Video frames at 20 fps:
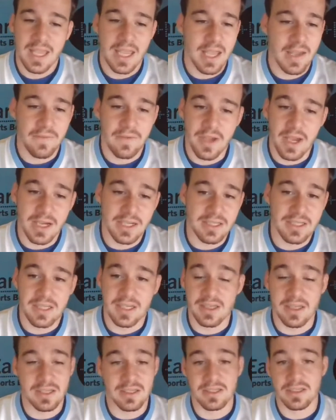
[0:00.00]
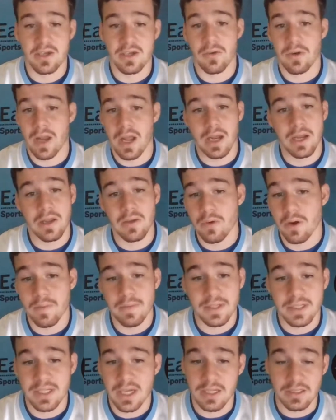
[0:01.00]
If you guys think this is going anywhere
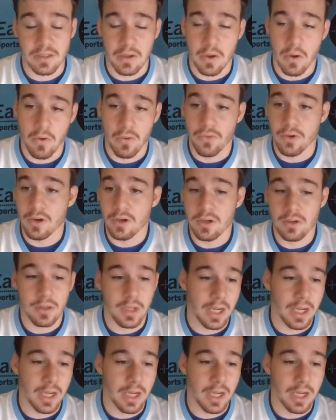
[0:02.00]
besides over,